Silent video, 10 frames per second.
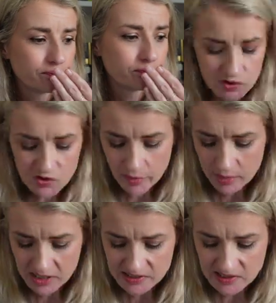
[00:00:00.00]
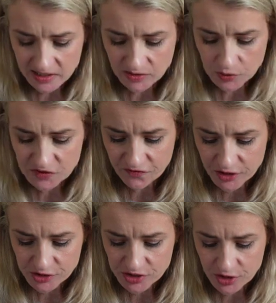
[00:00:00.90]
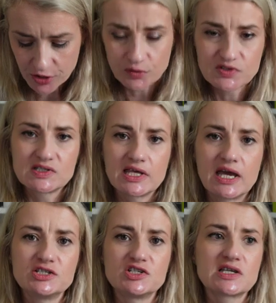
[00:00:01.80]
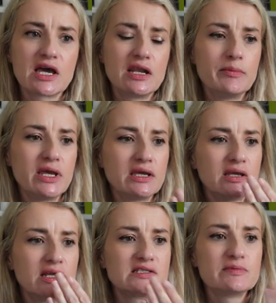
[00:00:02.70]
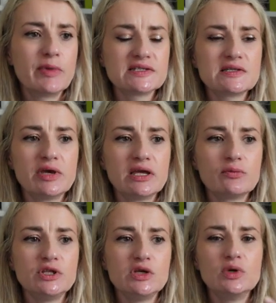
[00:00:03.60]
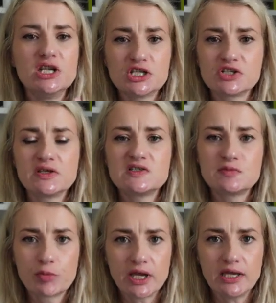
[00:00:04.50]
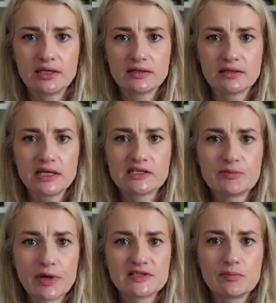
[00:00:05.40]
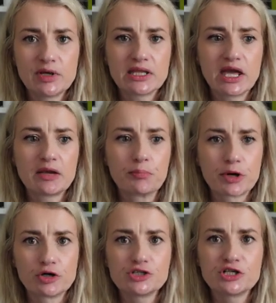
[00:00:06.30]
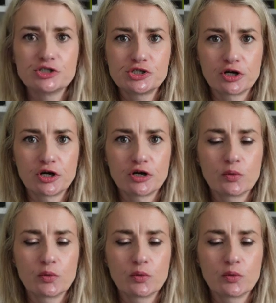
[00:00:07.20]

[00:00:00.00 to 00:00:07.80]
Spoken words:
So maybe it's like those first notes that just kind of make it smells a bit, when you initially spray it, it smells a bit like burnt sugar.